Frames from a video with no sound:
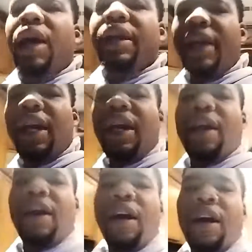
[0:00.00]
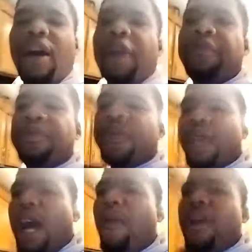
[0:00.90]
Yeah.
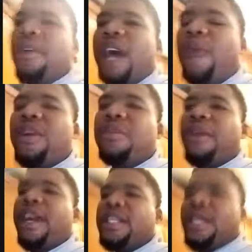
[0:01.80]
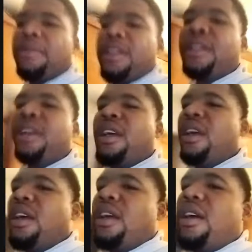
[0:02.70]
I wanna bring something.
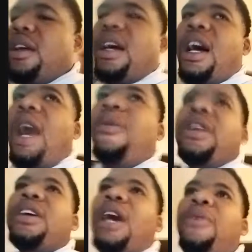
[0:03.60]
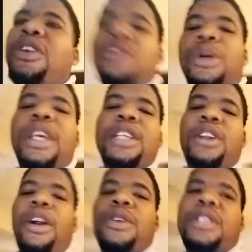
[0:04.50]
I wanna do a
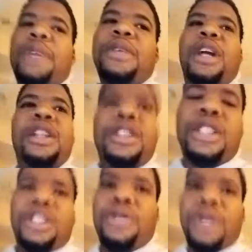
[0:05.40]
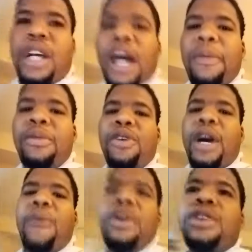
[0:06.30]
Kickstarter on something other than just doing a comic book.
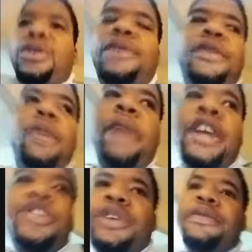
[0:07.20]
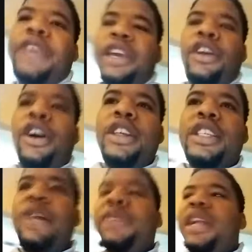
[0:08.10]
I want to do it for a major event or
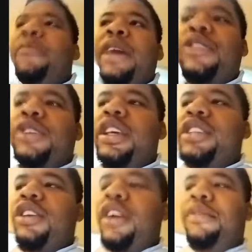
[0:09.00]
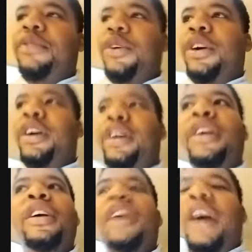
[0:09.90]
something. I might do a Kickstarter
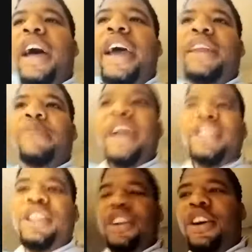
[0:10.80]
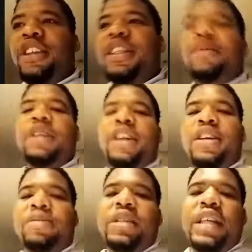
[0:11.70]
for animation or something
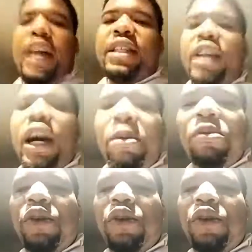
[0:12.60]
else besides a comic